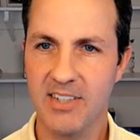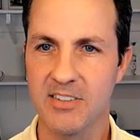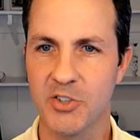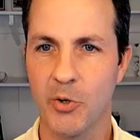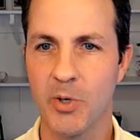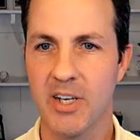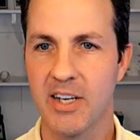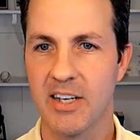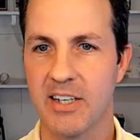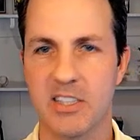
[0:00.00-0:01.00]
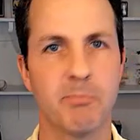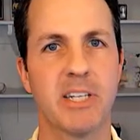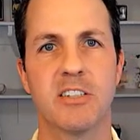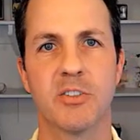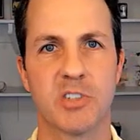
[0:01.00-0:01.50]
So it's a
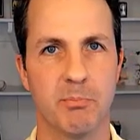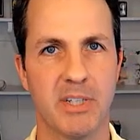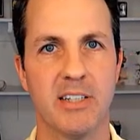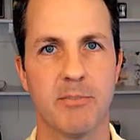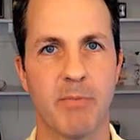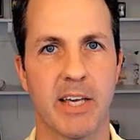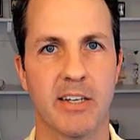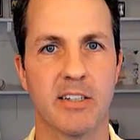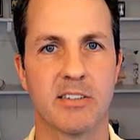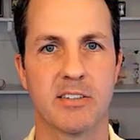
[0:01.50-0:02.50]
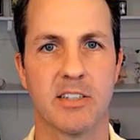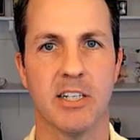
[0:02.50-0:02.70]
big deal to me, and it's